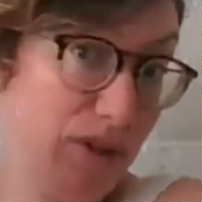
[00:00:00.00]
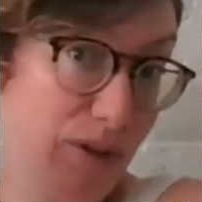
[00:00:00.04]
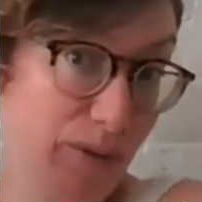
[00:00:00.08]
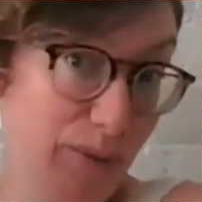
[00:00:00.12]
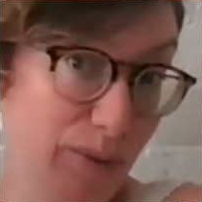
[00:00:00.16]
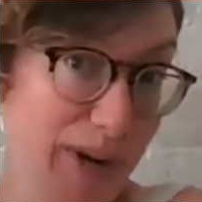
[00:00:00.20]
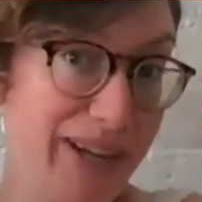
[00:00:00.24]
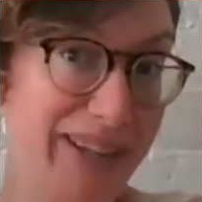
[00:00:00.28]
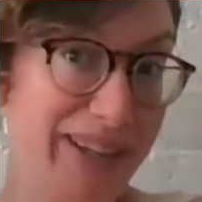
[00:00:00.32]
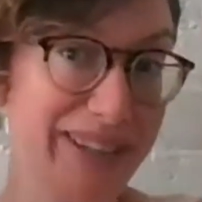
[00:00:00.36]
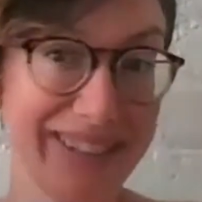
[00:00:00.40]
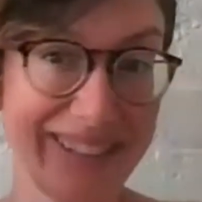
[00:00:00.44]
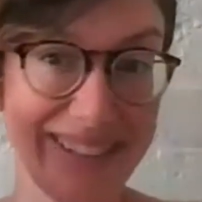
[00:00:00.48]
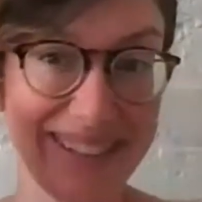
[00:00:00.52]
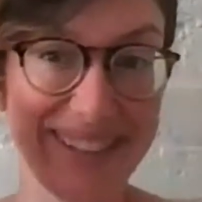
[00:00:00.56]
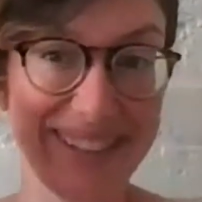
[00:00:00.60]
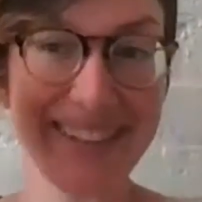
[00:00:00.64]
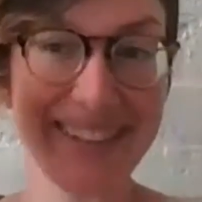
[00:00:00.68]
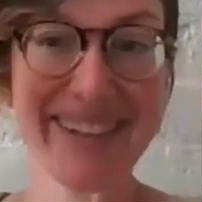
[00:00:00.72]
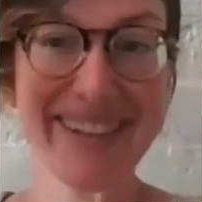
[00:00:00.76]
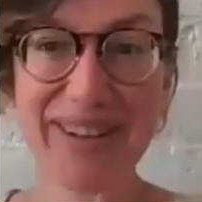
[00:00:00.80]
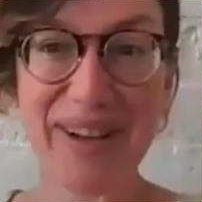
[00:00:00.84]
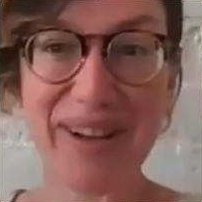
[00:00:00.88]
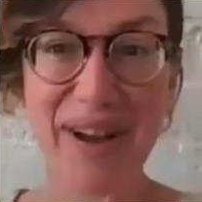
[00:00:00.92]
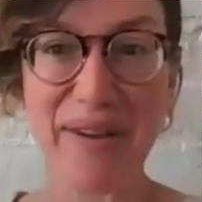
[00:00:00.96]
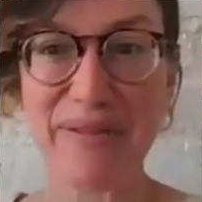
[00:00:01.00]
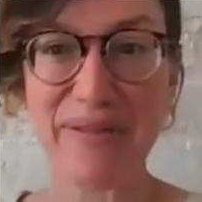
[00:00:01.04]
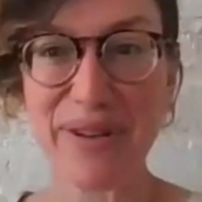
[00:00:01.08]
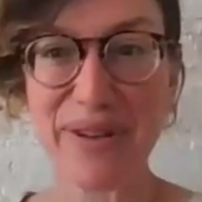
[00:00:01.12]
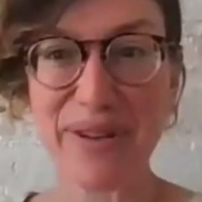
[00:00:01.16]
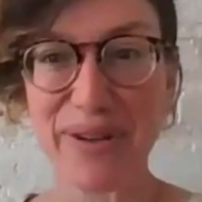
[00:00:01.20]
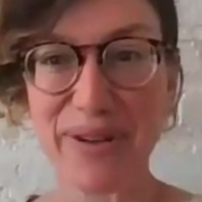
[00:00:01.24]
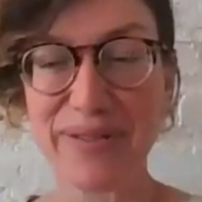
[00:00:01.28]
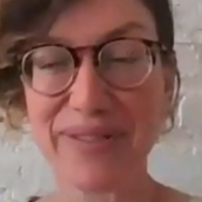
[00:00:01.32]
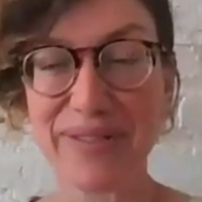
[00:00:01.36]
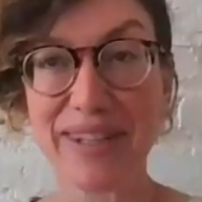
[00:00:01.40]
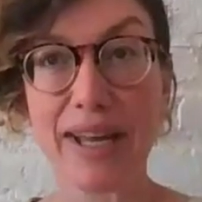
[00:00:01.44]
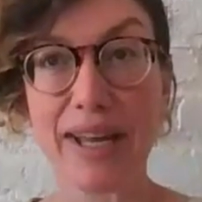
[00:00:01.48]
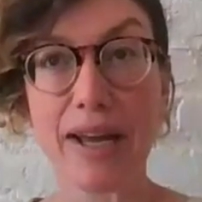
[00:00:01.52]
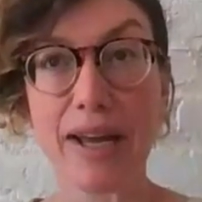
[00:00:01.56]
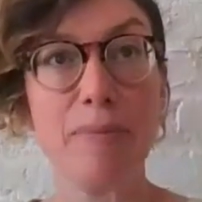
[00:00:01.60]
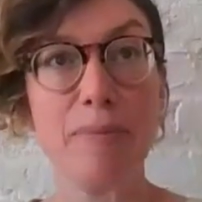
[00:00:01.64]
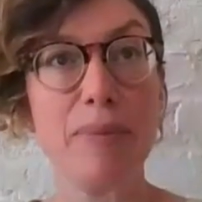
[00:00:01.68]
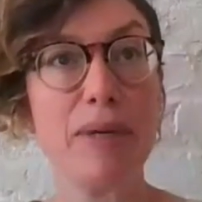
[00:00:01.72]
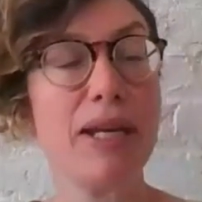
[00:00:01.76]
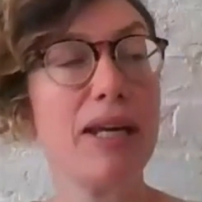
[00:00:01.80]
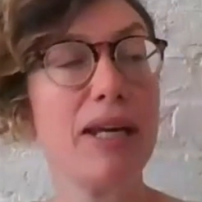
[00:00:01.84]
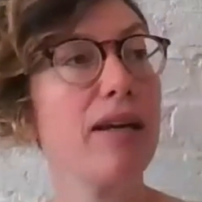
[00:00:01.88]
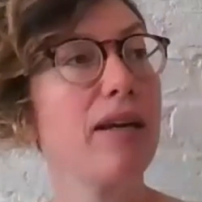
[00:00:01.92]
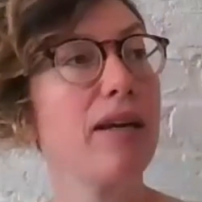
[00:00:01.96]
theoretically a governor of the
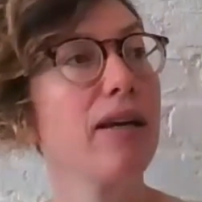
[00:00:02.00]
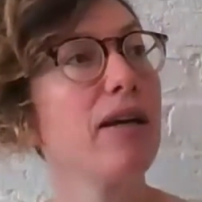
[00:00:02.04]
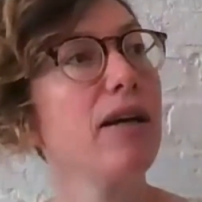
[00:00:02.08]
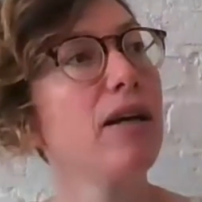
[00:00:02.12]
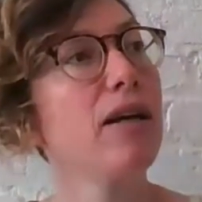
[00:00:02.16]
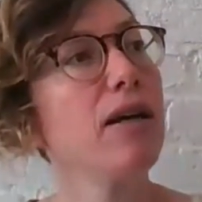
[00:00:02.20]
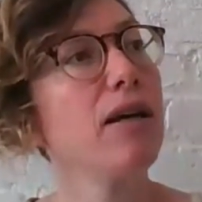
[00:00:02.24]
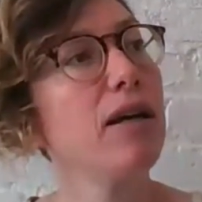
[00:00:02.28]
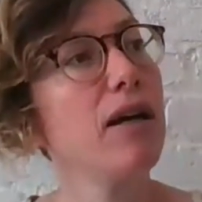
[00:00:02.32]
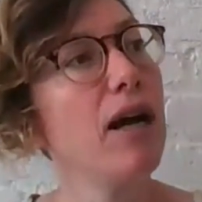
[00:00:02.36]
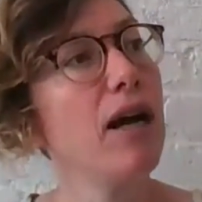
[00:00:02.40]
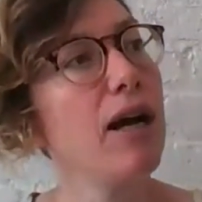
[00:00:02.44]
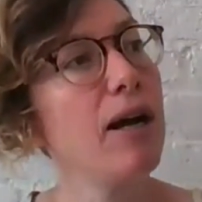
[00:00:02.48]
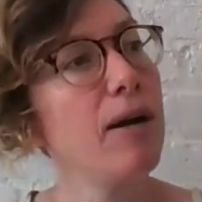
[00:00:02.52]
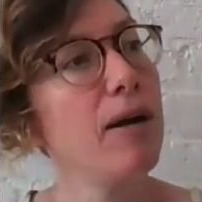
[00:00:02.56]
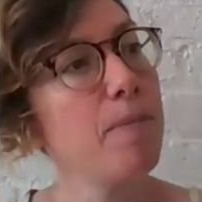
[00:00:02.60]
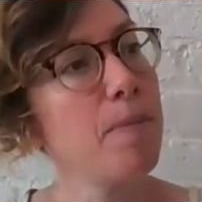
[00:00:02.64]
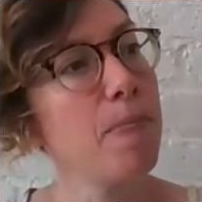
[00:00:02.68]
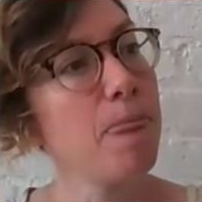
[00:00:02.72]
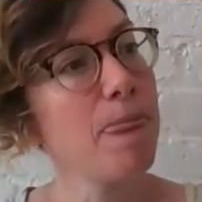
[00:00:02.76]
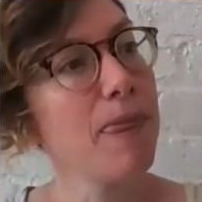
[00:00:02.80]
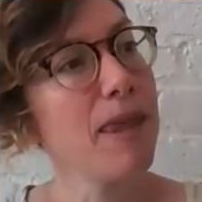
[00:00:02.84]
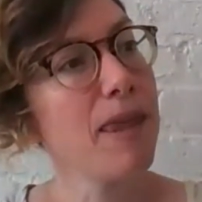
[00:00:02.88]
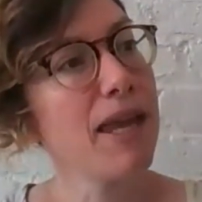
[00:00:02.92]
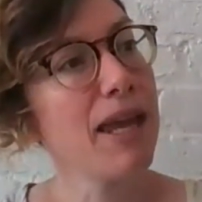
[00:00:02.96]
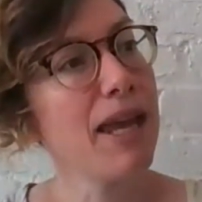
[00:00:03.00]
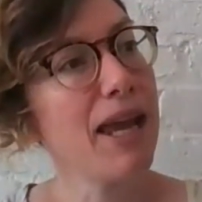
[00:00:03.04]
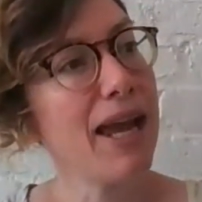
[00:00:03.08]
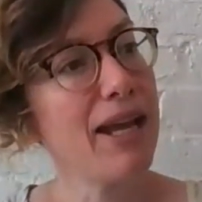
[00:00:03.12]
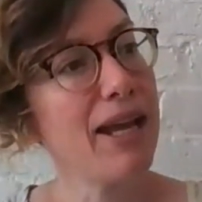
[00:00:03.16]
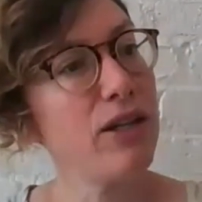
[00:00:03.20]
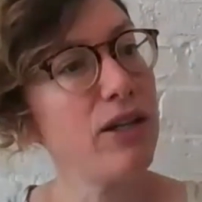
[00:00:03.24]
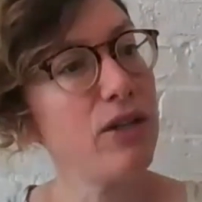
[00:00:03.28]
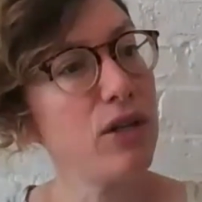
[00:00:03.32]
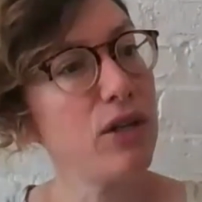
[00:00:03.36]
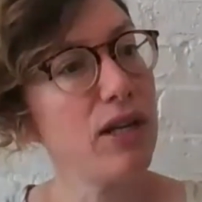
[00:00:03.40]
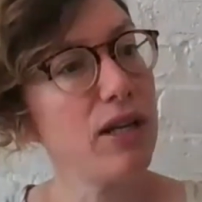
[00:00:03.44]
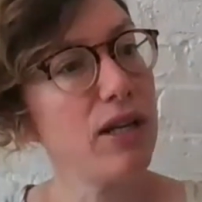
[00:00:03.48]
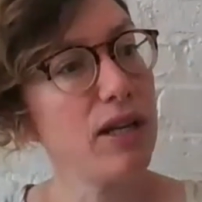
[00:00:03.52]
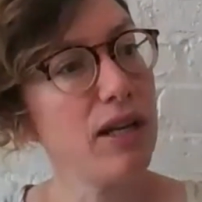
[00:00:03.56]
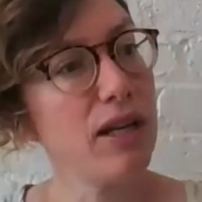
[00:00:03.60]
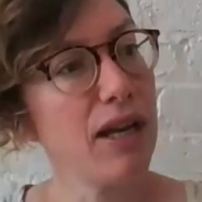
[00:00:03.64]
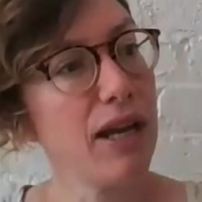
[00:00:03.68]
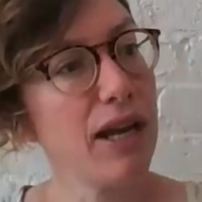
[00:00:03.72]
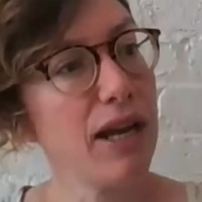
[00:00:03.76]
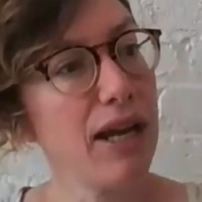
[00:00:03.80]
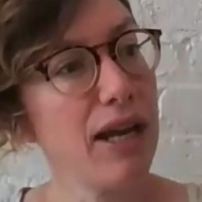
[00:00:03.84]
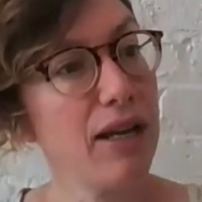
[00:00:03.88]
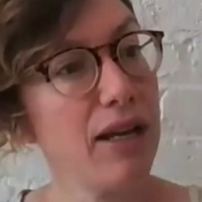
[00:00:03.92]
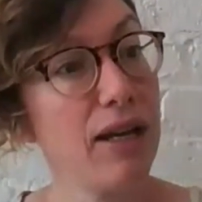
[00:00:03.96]
company, and
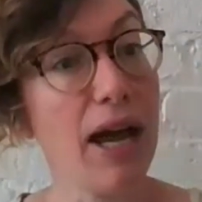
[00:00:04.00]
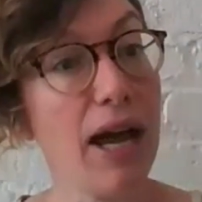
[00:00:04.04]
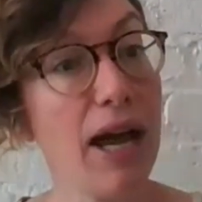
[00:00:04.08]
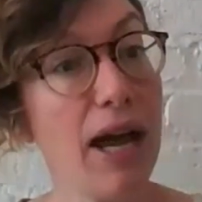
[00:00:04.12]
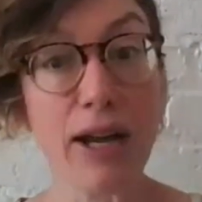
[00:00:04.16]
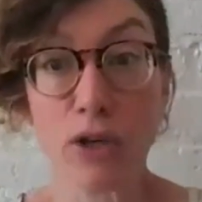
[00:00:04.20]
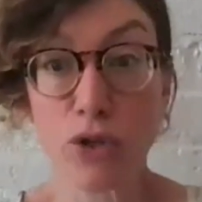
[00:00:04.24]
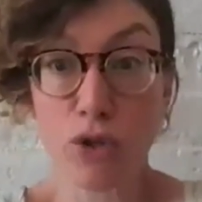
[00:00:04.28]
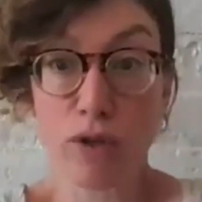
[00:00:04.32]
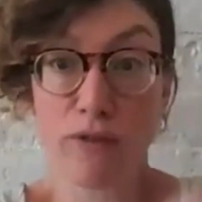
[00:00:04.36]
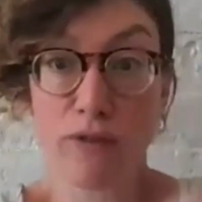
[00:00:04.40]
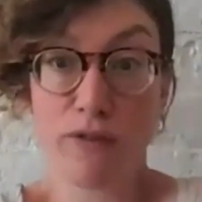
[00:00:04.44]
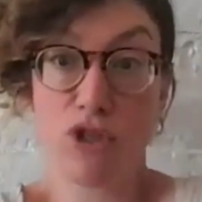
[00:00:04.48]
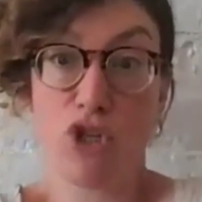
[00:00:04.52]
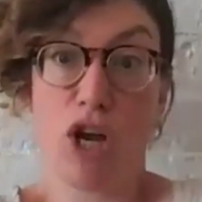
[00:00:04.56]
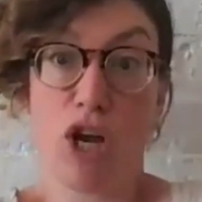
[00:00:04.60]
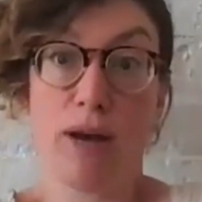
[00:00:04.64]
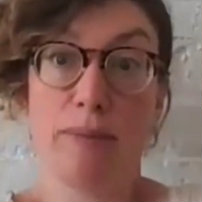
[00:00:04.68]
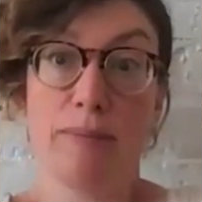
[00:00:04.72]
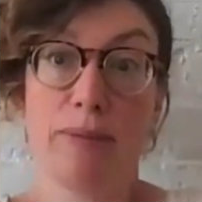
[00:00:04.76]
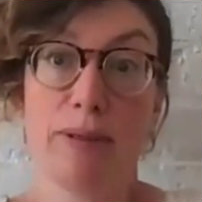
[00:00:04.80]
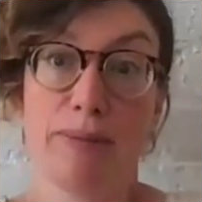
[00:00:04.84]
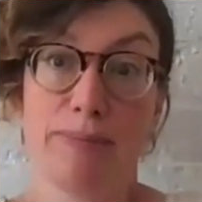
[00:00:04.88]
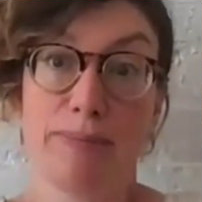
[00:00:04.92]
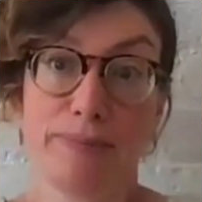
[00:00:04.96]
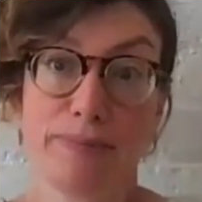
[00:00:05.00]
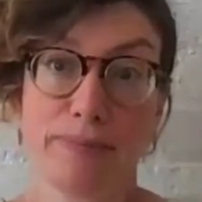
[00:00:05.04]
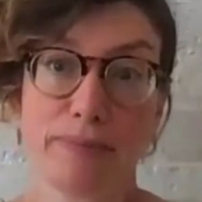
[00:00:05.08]
I also have a job.